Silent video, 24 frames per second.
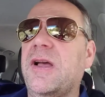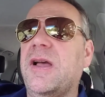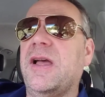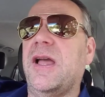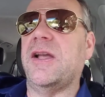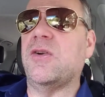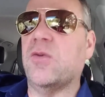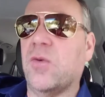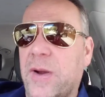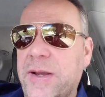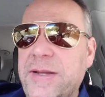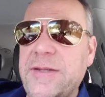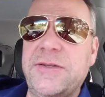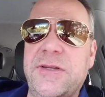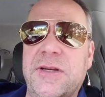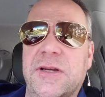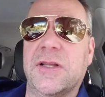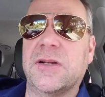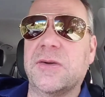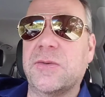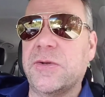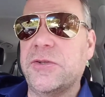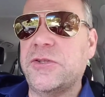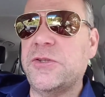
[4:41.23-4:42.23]
a great
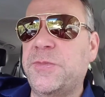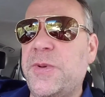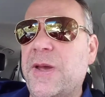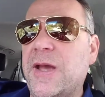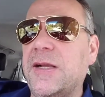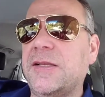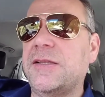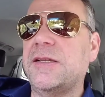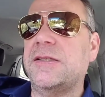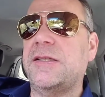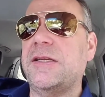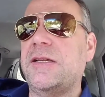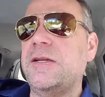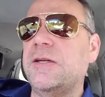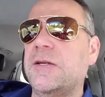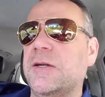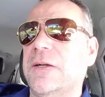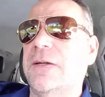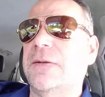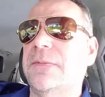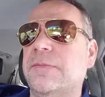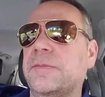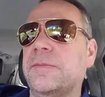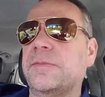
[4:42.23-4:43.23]
deal of respect at the
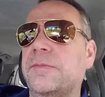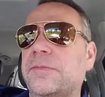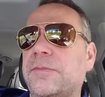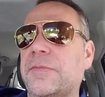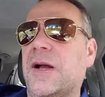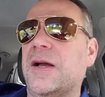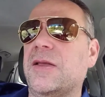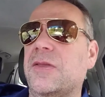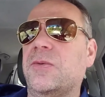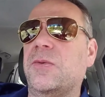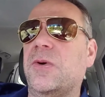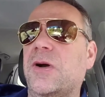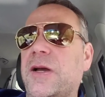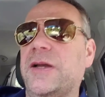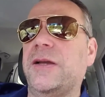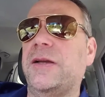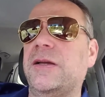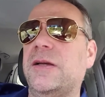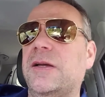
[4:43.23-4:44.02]
hearing, by the way.